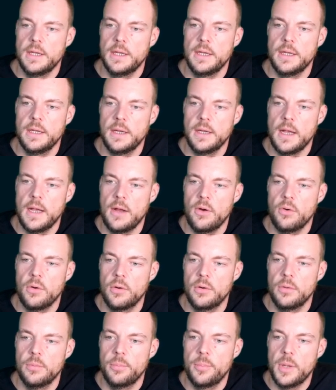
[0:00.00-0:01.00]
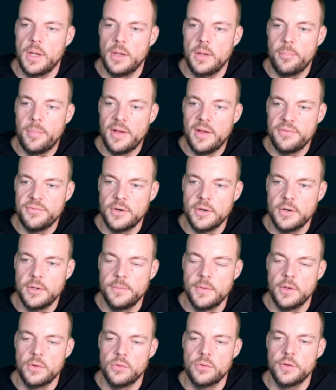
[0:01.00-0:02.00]
uh, our uh,
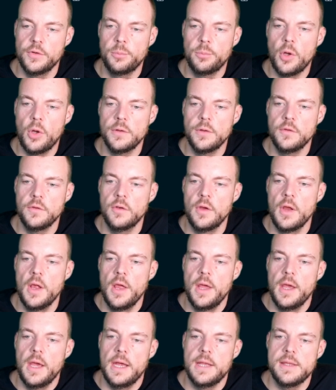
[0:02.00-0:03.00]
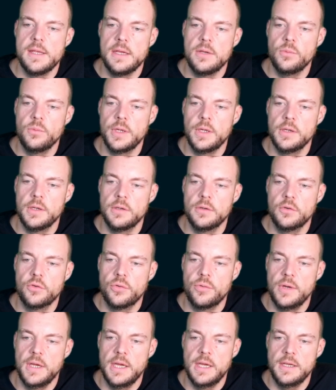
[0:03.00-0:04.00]
buffer response, and then we can
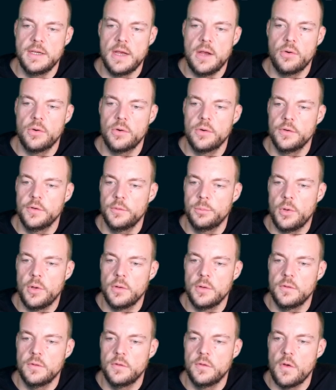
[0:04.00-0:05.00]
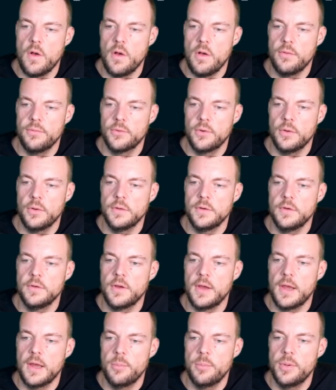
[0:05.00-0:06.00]
create our response of content
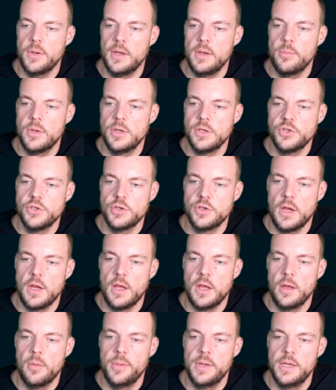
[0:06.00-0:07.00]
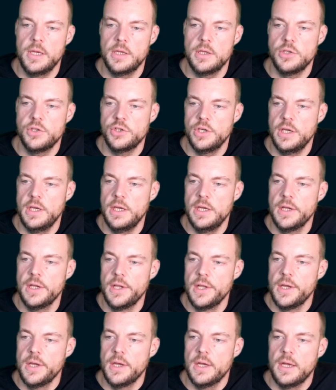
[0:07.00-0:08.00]
type image uh, PNG
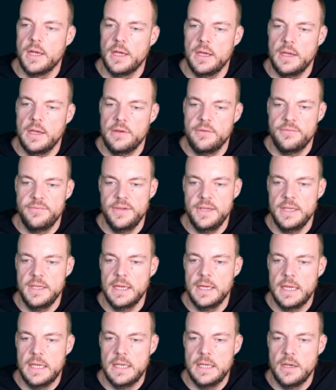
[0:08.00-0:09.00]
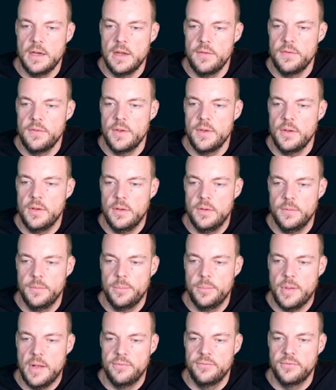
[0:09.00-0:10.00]
uh, feeding in the
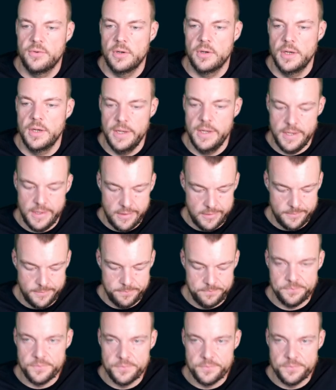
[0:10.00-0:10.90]
buffer here.